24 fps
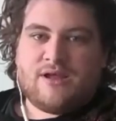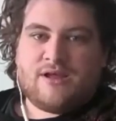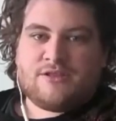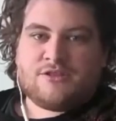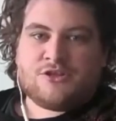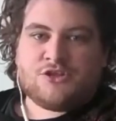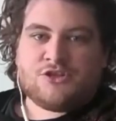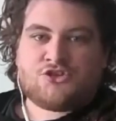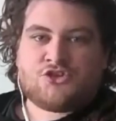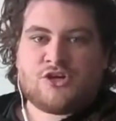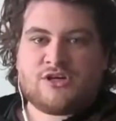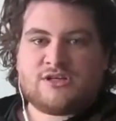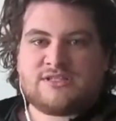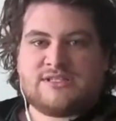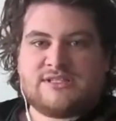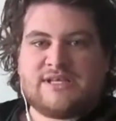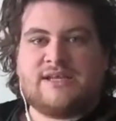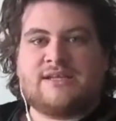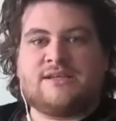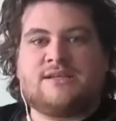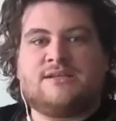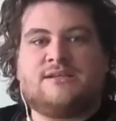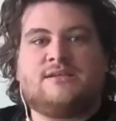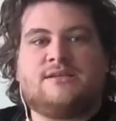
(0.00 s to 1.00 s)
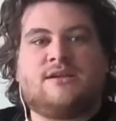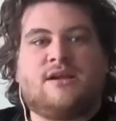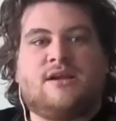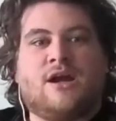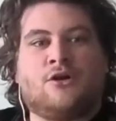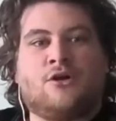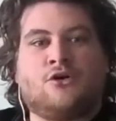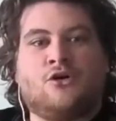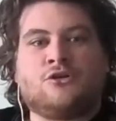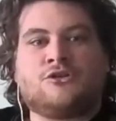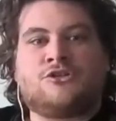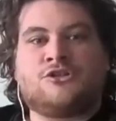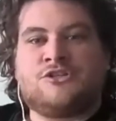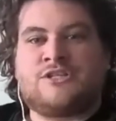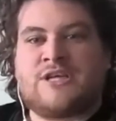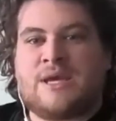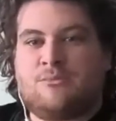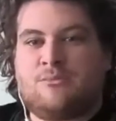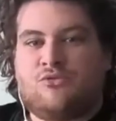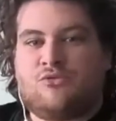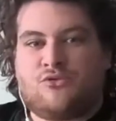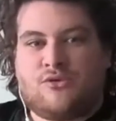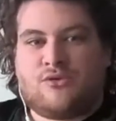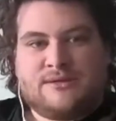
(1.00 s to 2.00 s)
The drugs, then, are all too
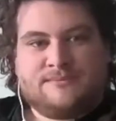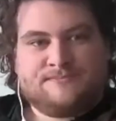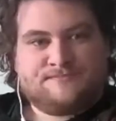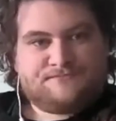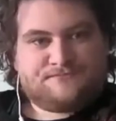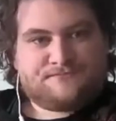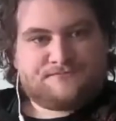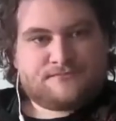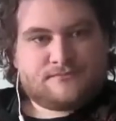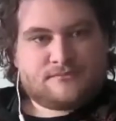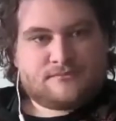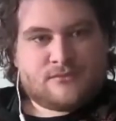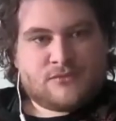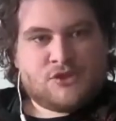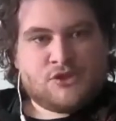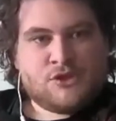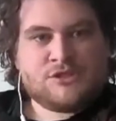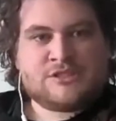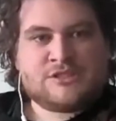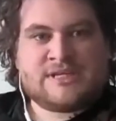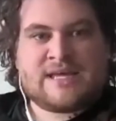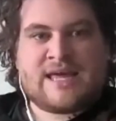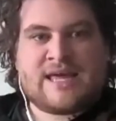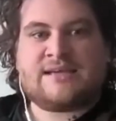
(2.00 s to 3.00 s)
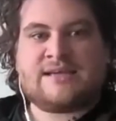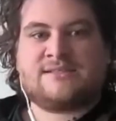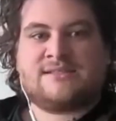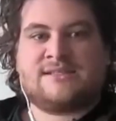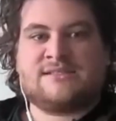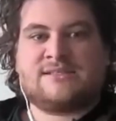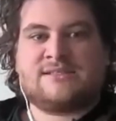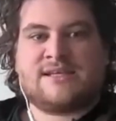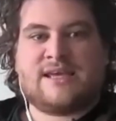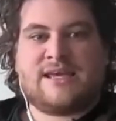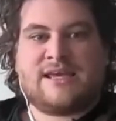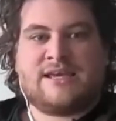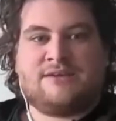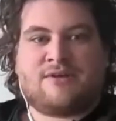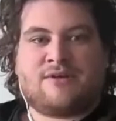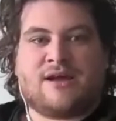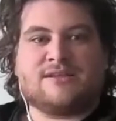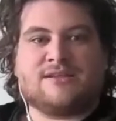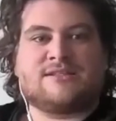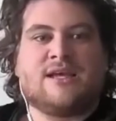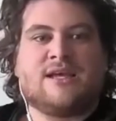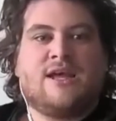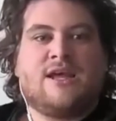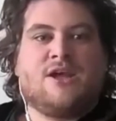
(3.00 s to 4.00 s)
temporary. Using ecstasy, he
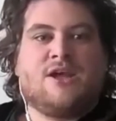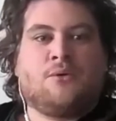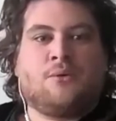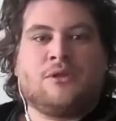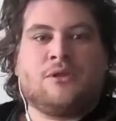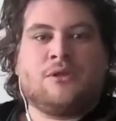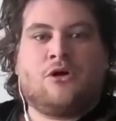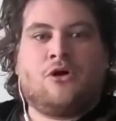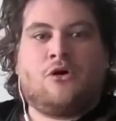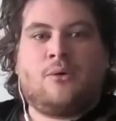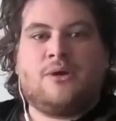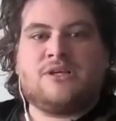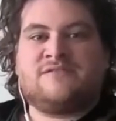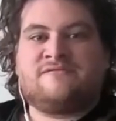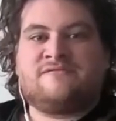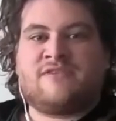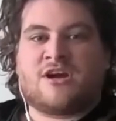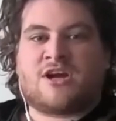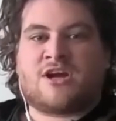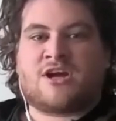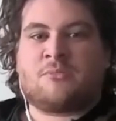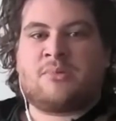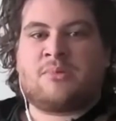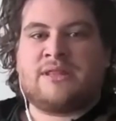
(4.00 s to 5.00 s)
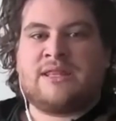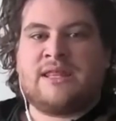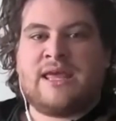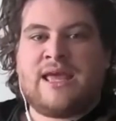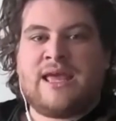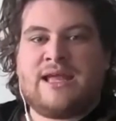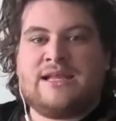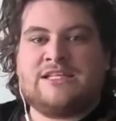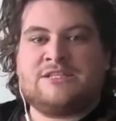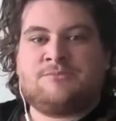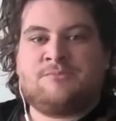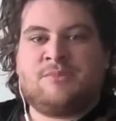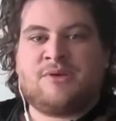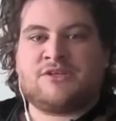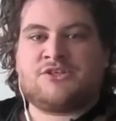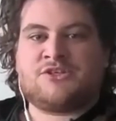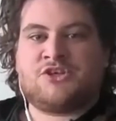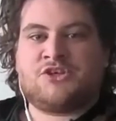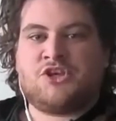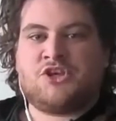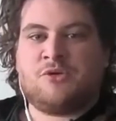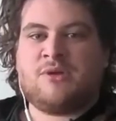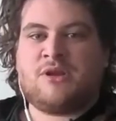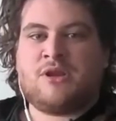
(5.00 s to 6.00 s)
writes, will always fuck up in the end because
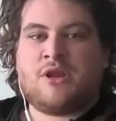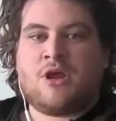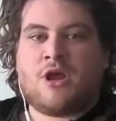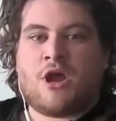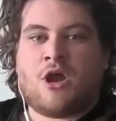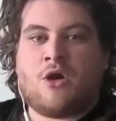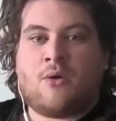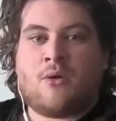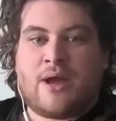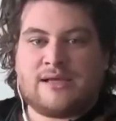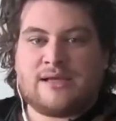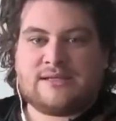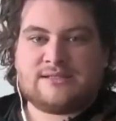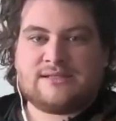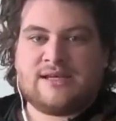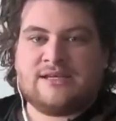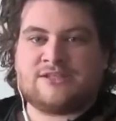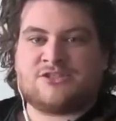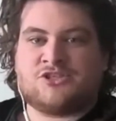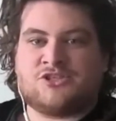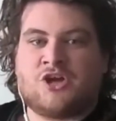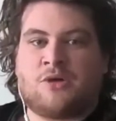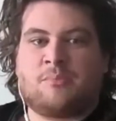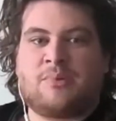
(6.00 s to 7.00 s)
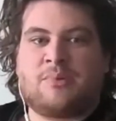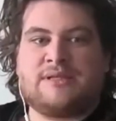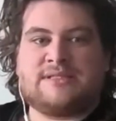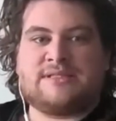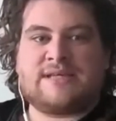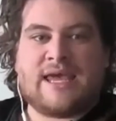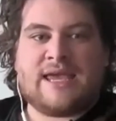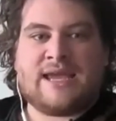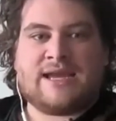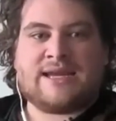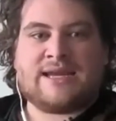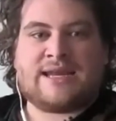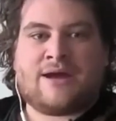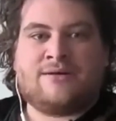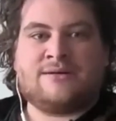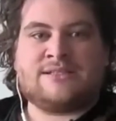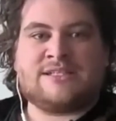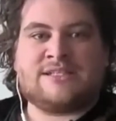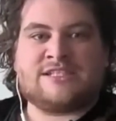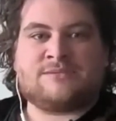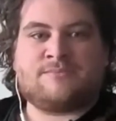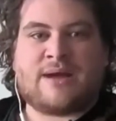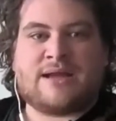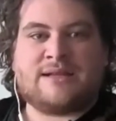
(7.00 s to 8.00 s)
human OS has not been taken out and
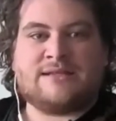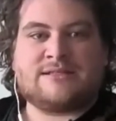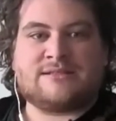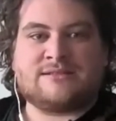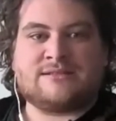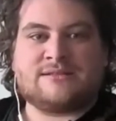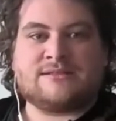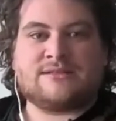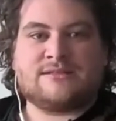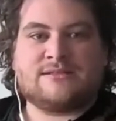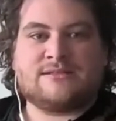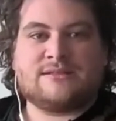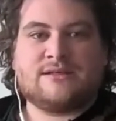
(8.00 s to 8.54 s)
dismantled.